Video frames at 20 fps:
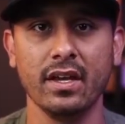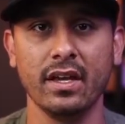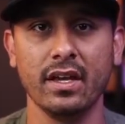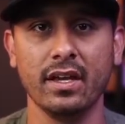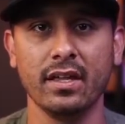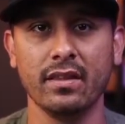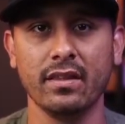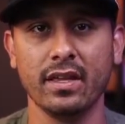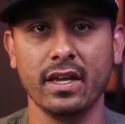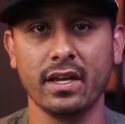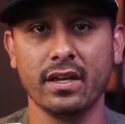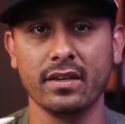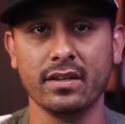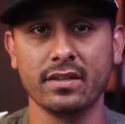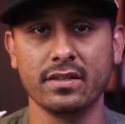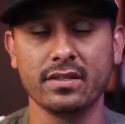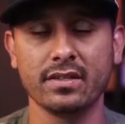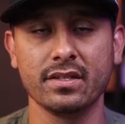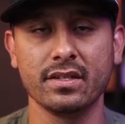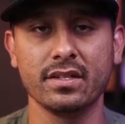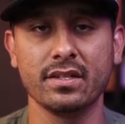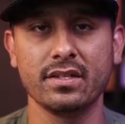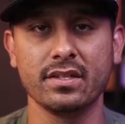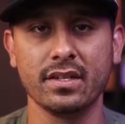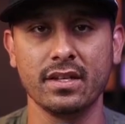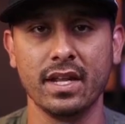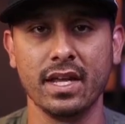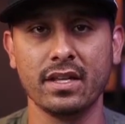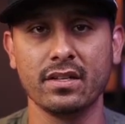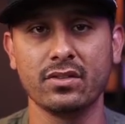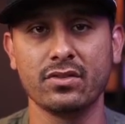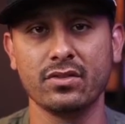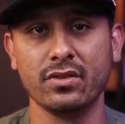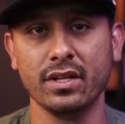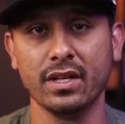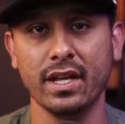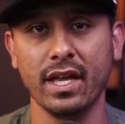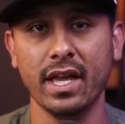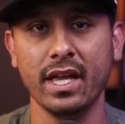and that can assist in answering